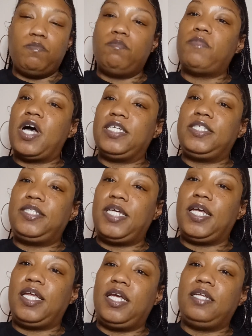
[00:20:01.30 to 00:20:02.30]
my
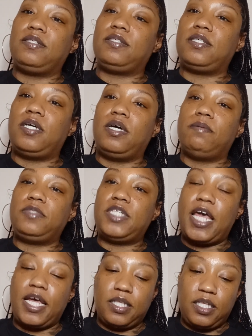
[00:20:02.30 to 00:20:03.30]
second um,
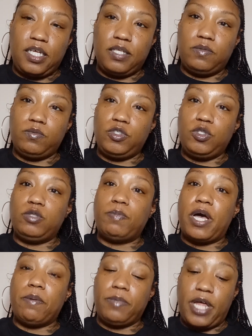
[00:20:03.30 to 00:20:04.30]
tactic used
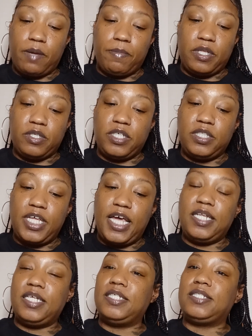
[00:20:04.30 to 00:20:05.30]
by blackmailer, and
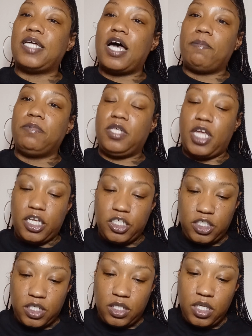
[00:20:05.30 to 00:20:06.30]
that is
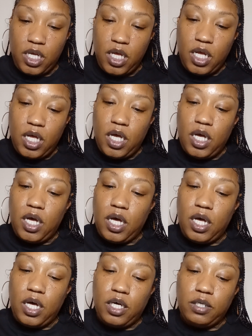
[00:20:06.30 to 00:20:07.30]
obligation.
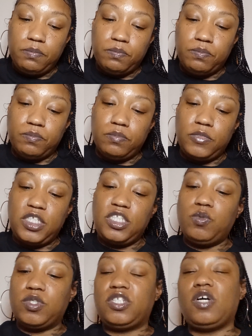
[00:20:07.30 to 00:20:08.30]
Um, this is
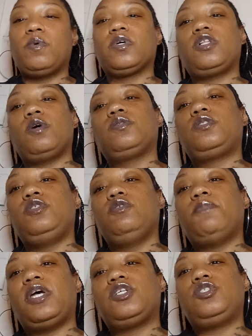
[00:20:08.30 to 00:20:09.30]
when someone close to you
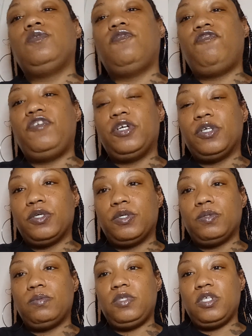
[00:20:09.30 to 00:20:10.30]
makes you
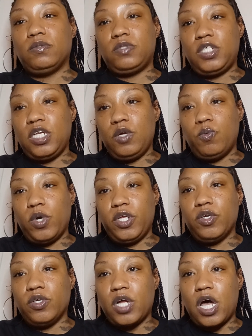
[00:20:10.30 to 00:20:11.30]
feel guilty when
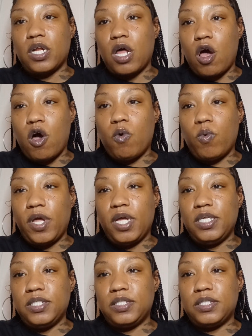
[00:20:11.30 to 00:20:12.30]
you're not
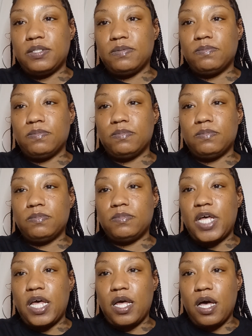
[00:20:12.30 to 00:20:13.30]
always
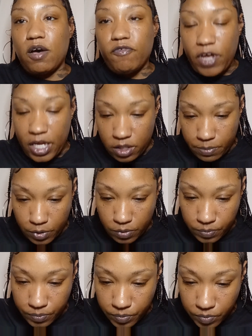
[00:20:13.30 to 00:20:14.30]
available.